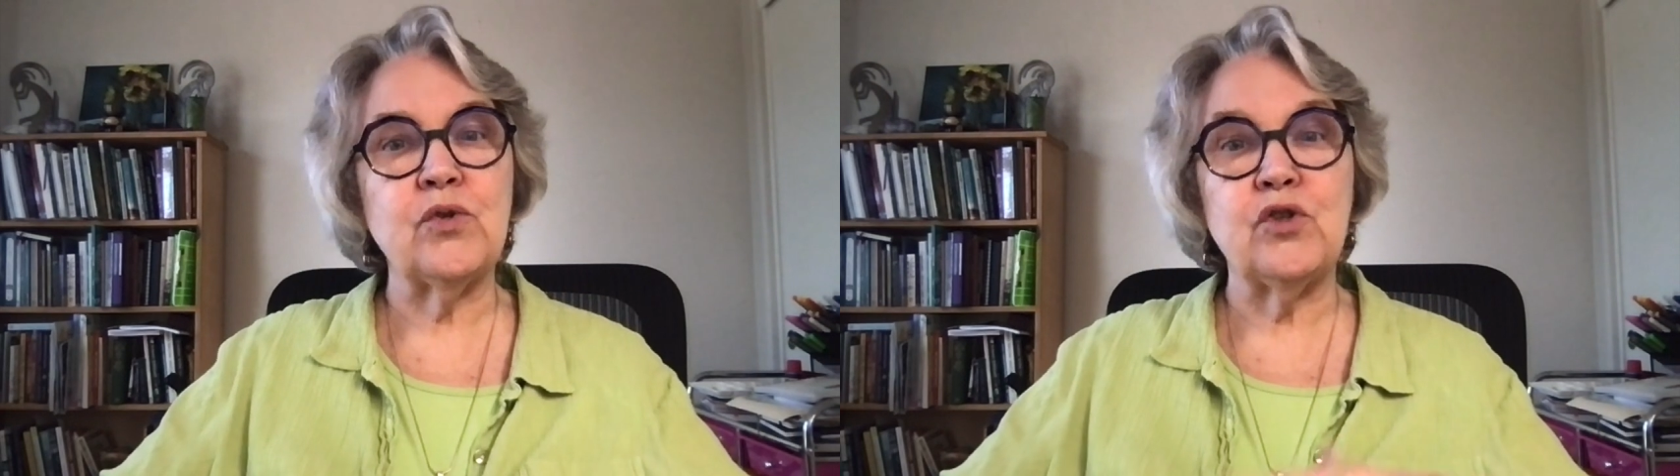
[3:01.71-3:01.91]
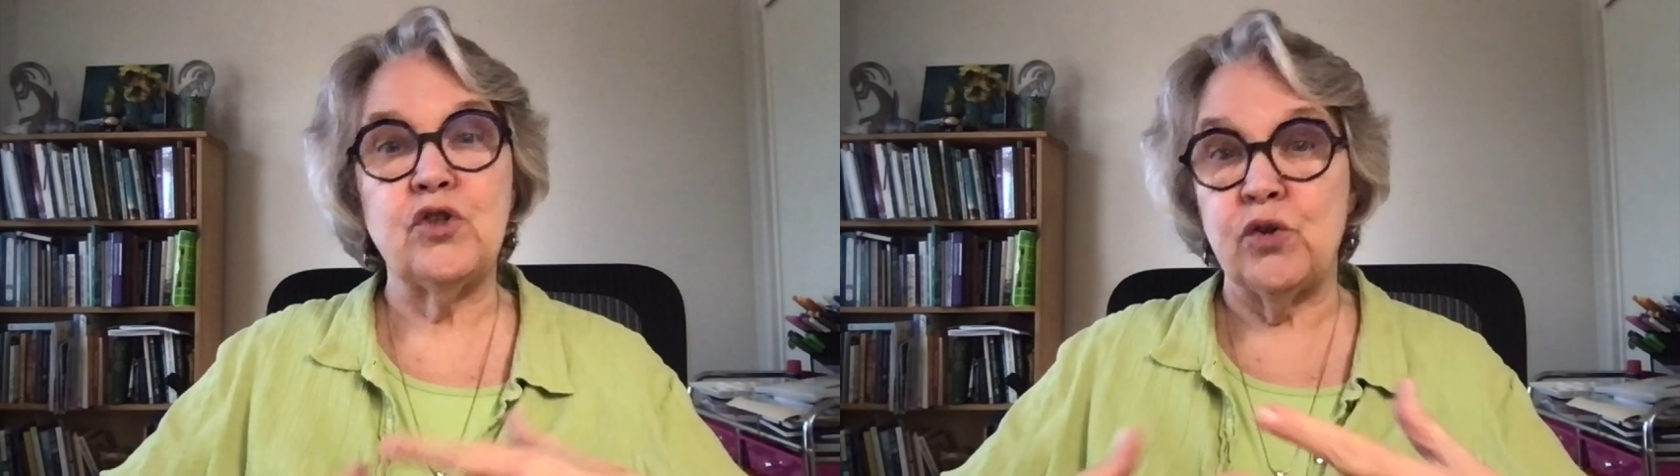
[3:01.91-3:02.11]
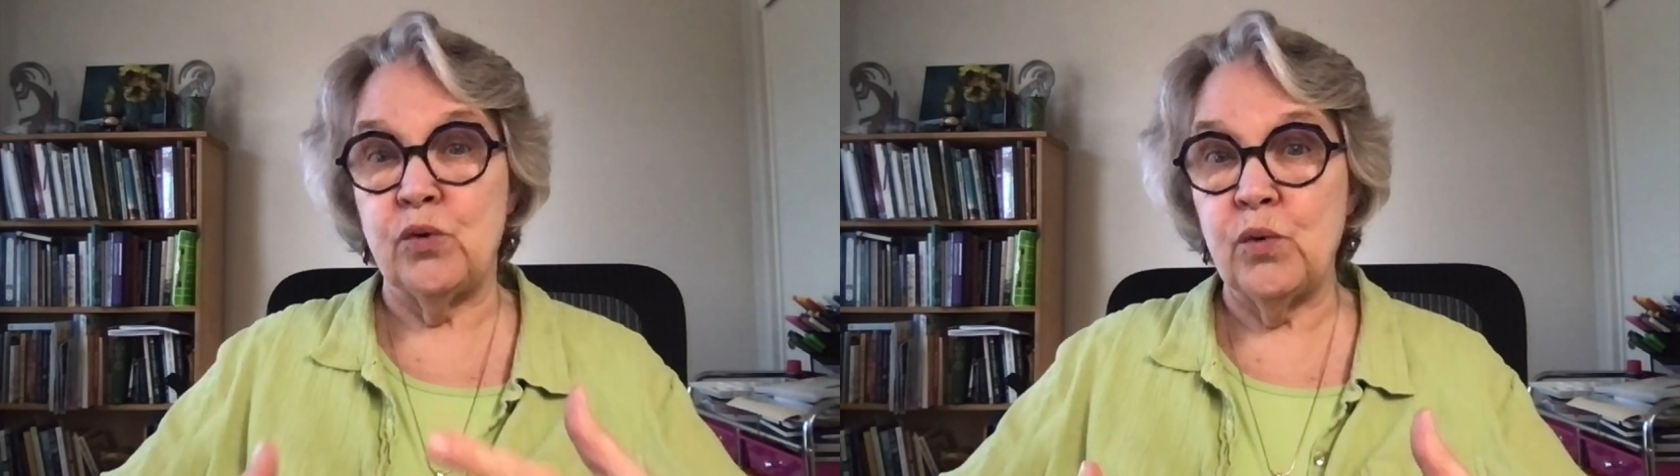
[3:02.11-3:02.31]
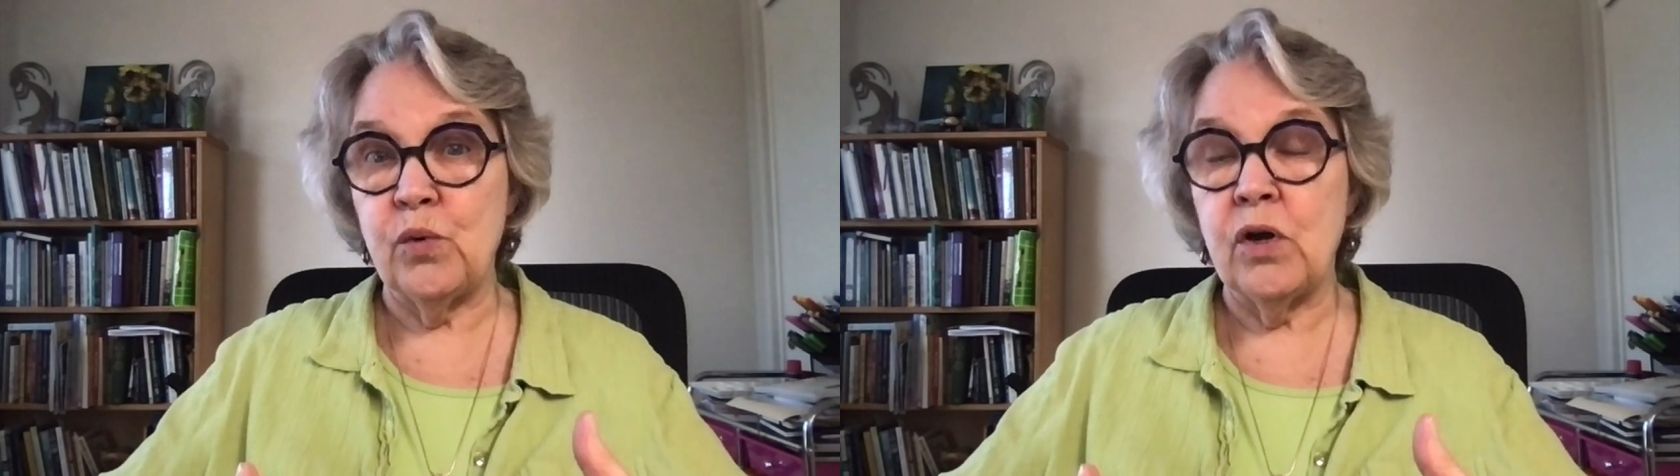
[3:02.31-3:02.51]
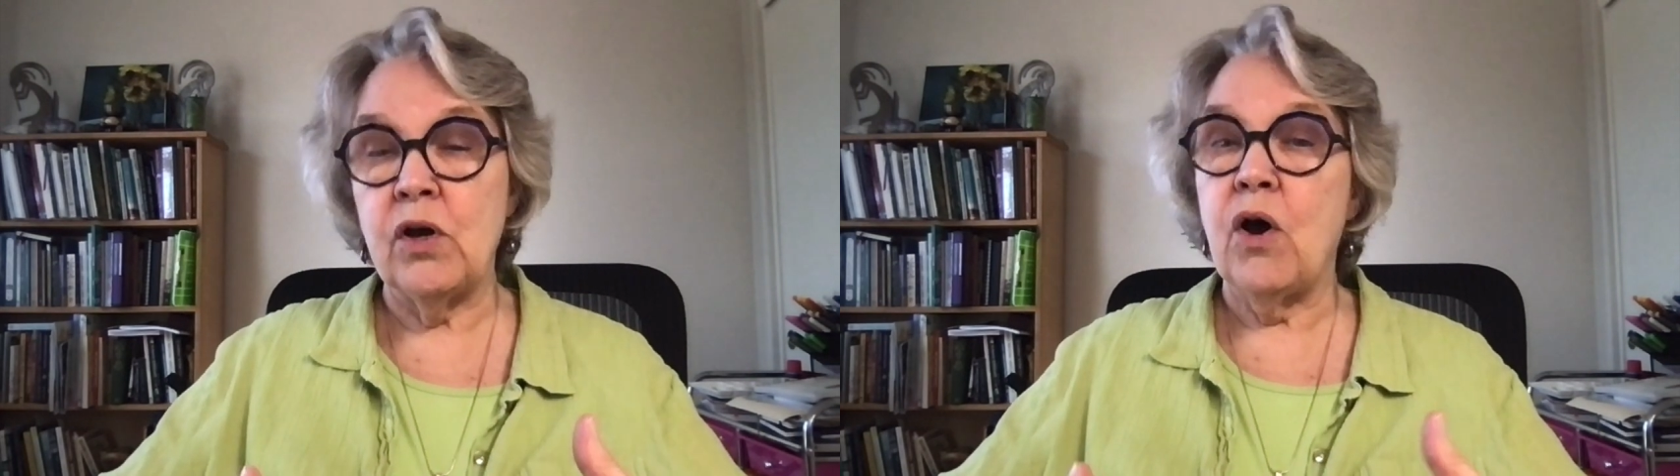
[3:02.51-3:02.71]
do
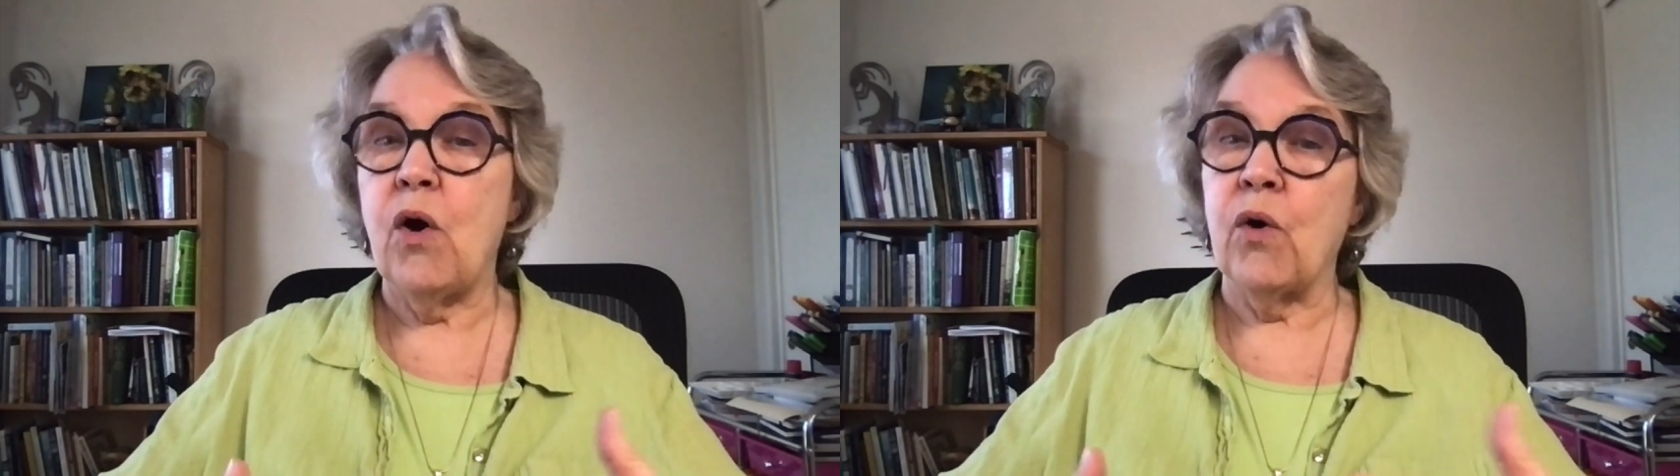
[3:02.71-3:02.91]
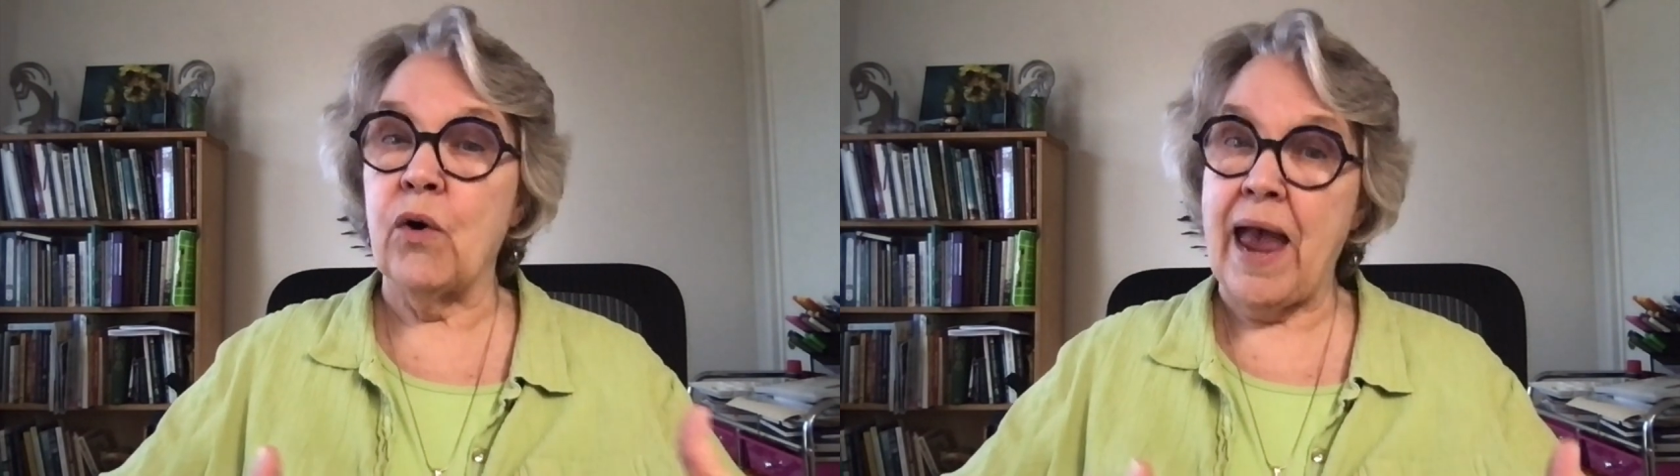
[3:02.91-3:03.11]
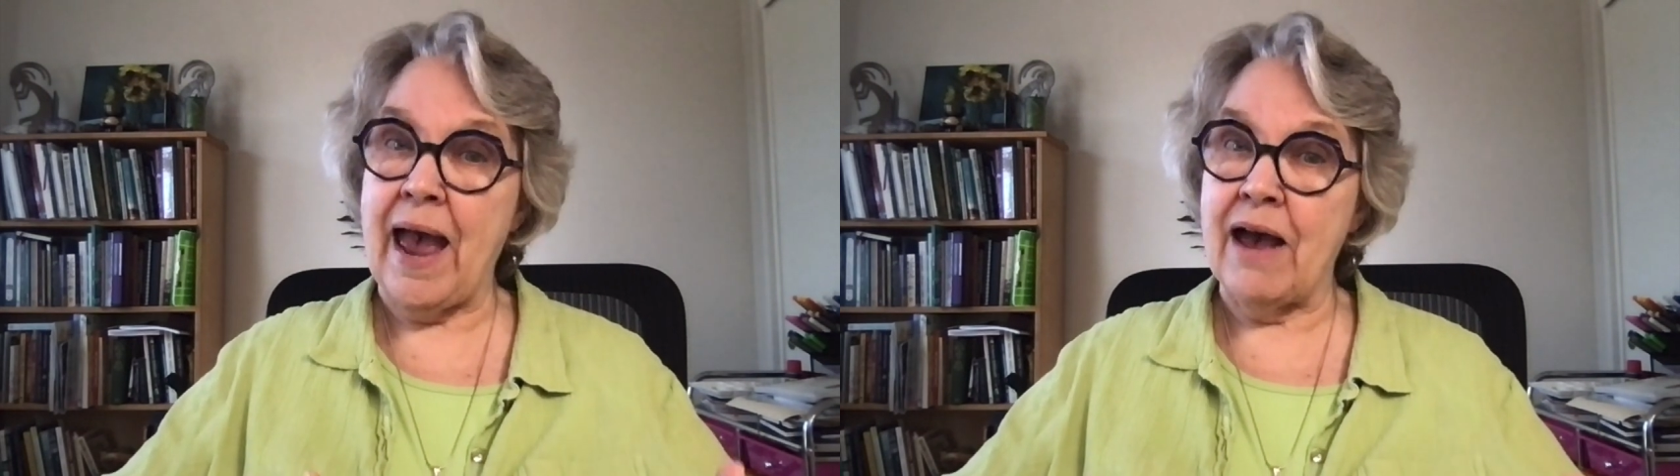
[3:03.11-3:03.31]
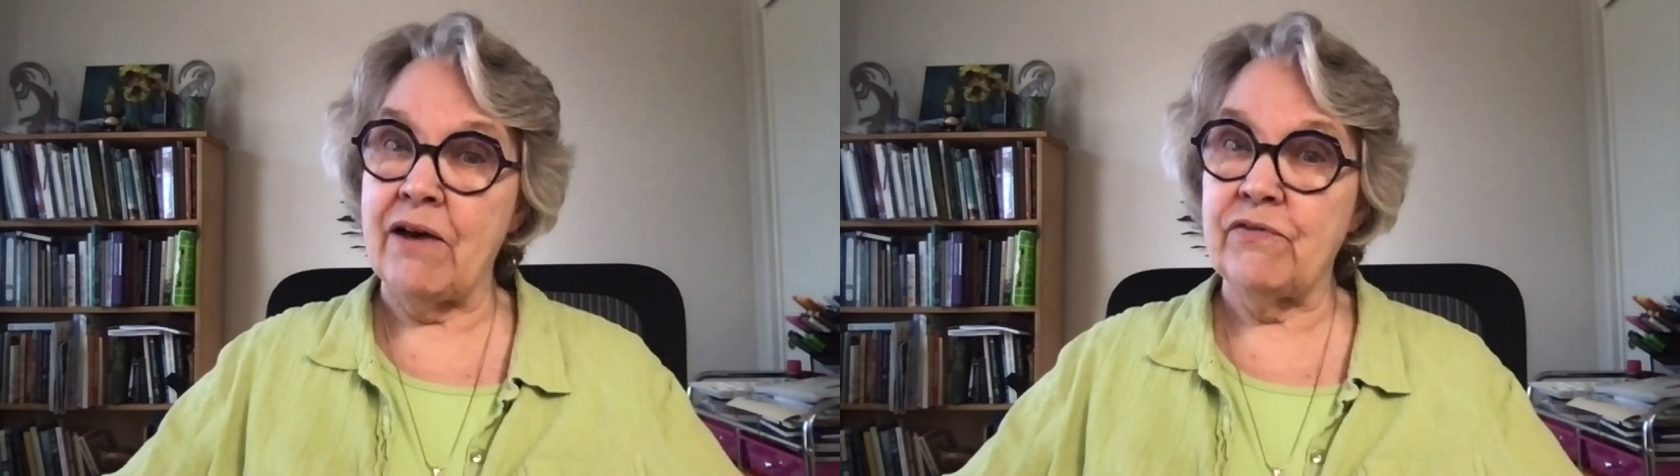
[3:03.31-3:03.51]
or have